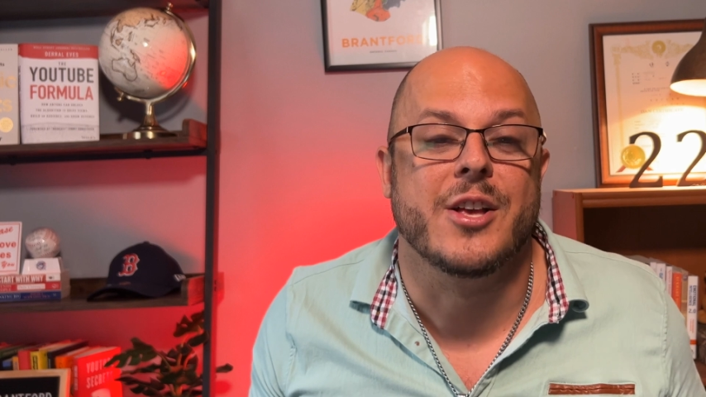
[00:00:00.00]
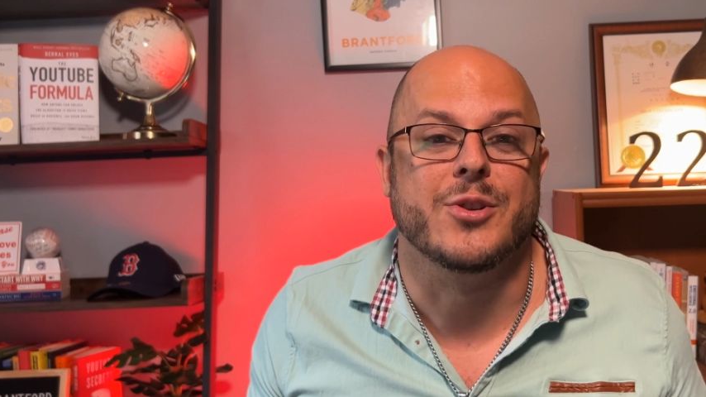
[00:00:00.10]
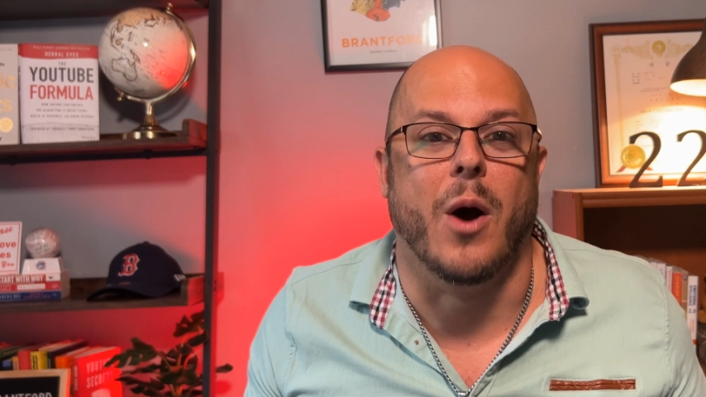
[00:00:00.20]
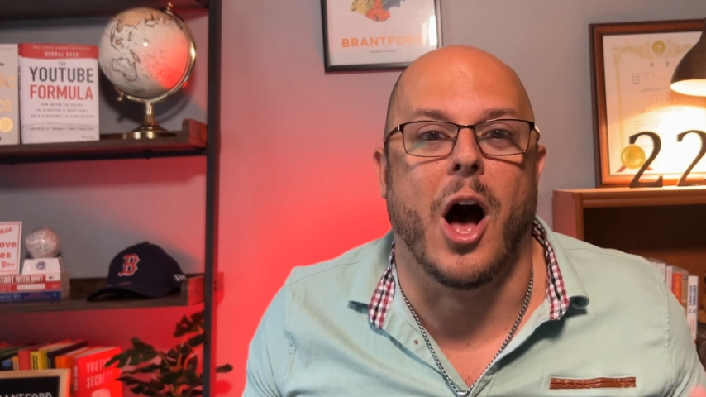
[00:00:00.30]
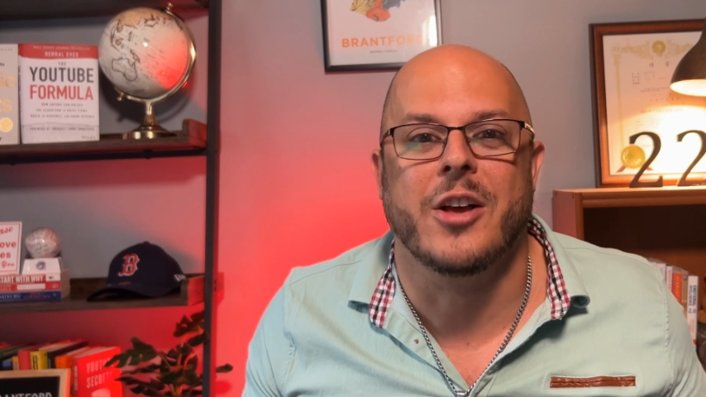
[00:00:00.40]

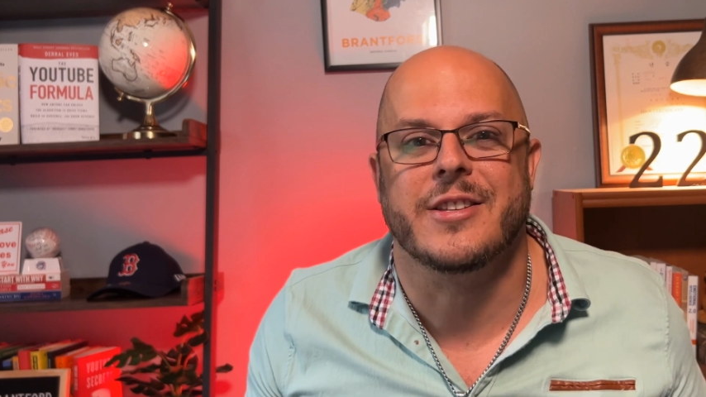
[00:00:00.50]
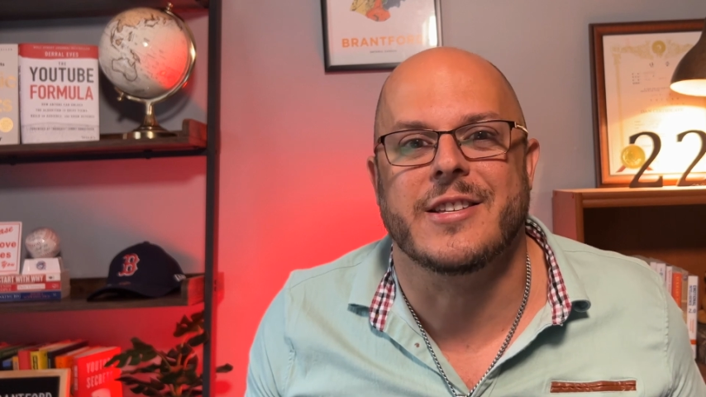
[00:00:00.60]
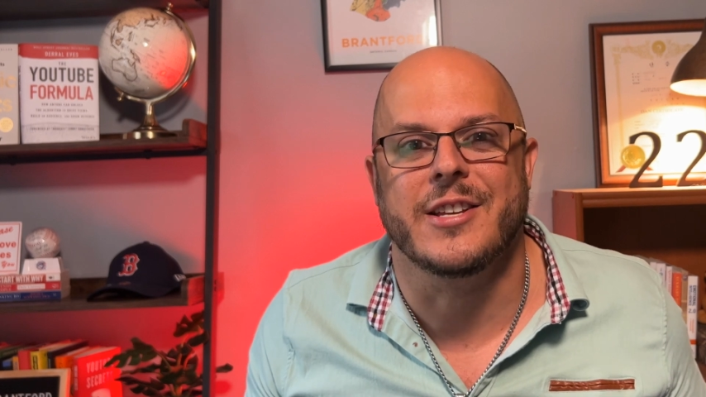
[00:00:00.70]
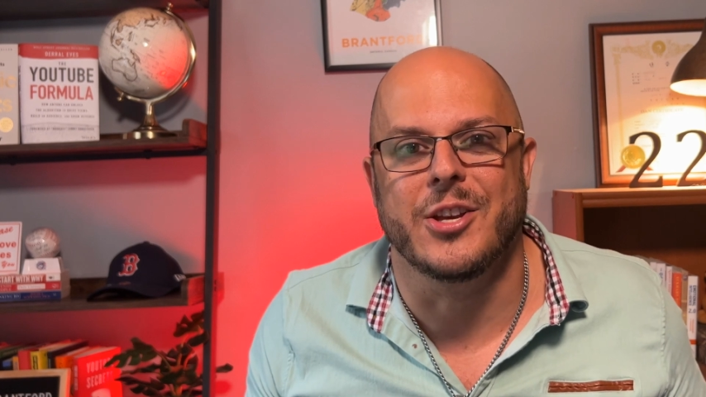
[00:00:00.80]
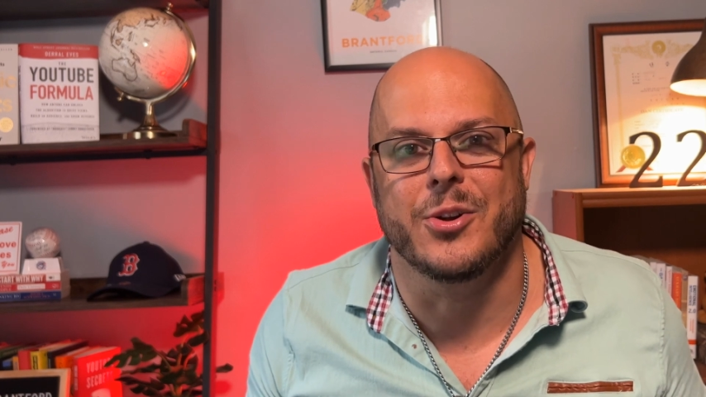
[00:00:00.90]
So I'll
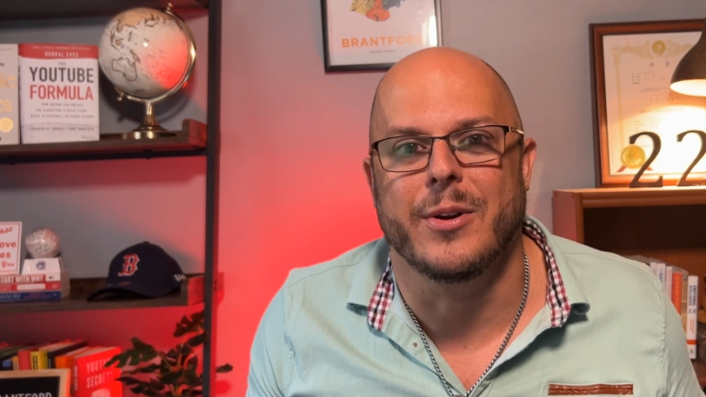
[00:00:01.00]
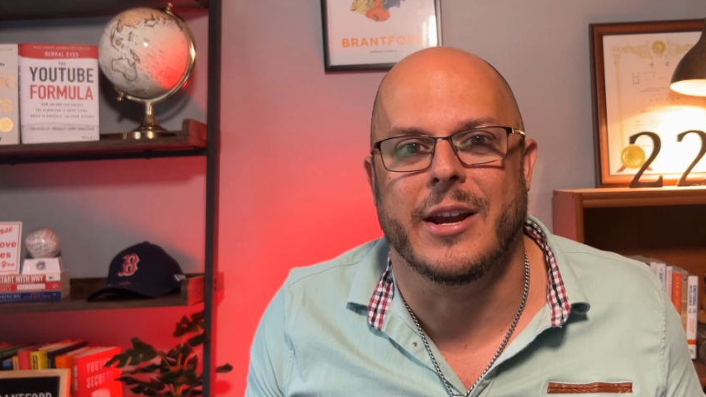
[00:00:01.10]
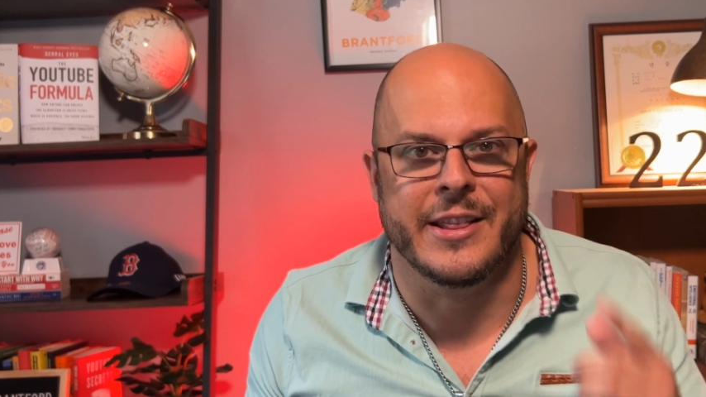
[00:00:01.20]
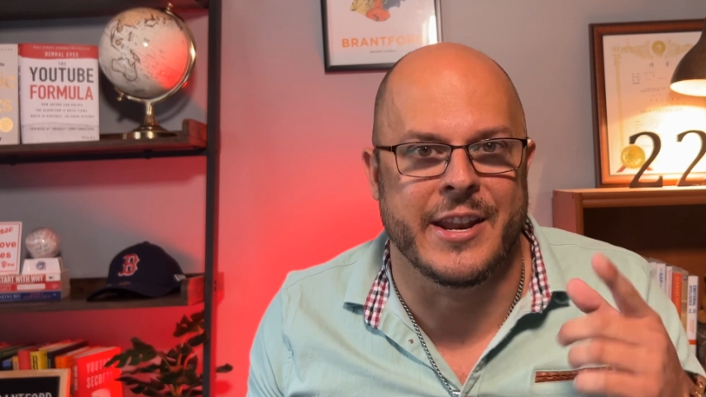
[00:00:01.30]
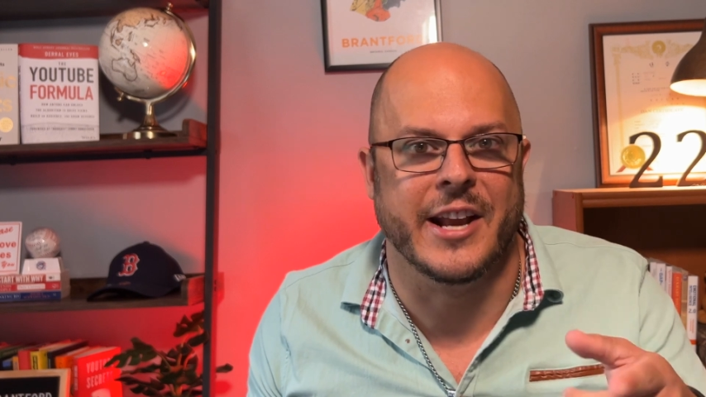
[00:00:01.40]
see you
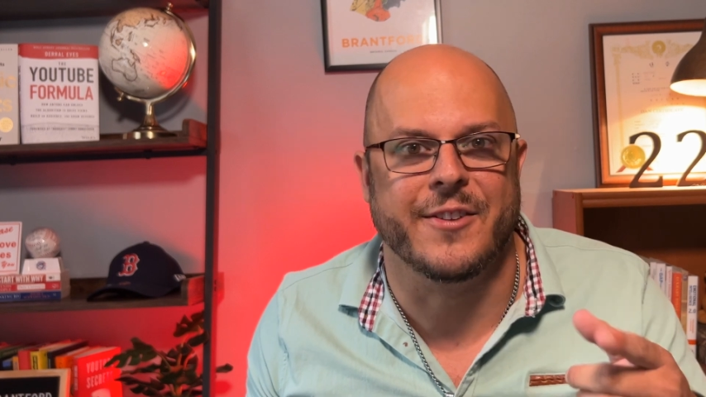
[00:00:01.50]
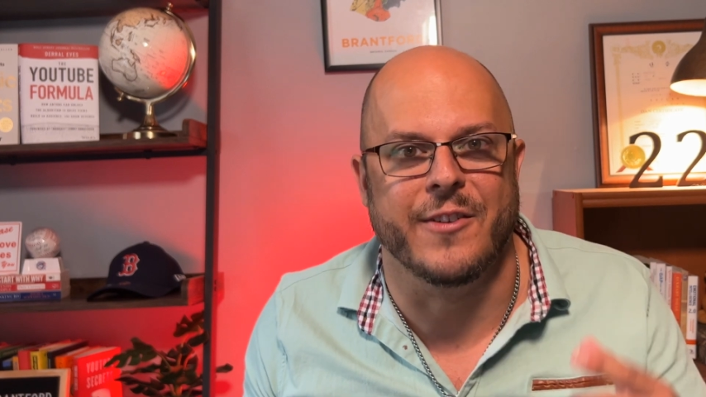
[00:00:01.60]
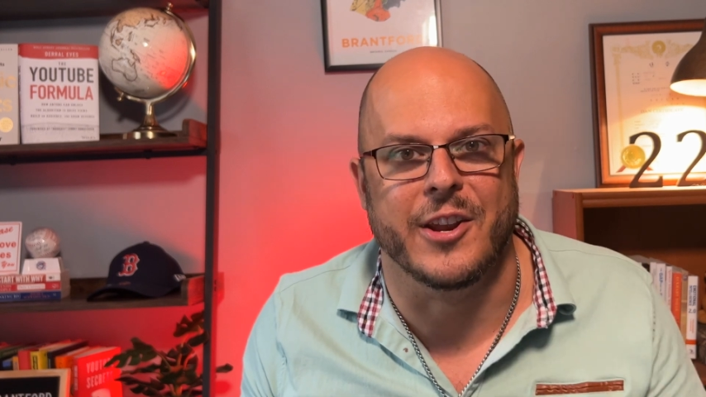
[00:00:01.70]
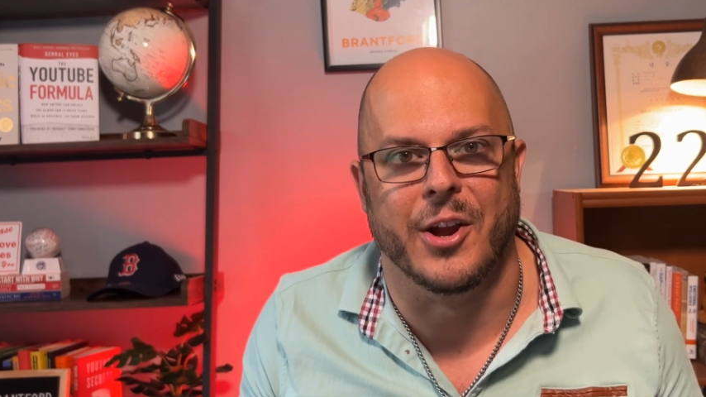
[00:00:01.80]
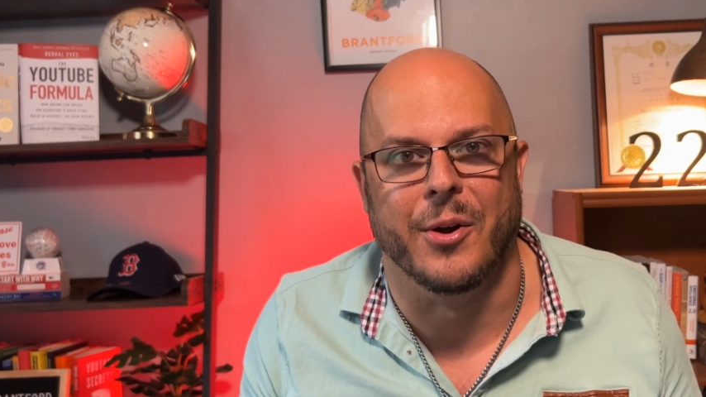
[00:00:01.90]
in the next
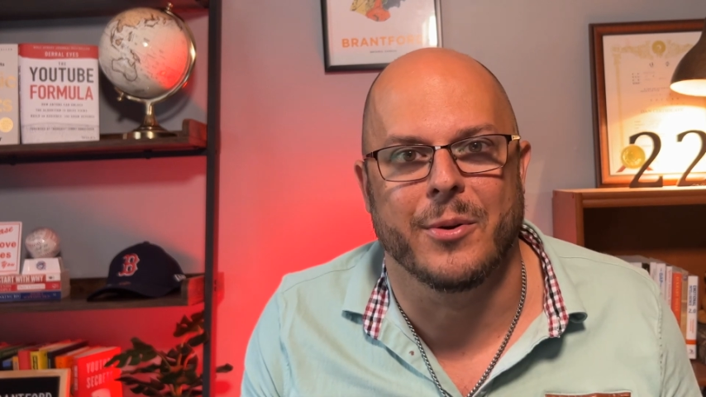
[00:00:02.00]
video.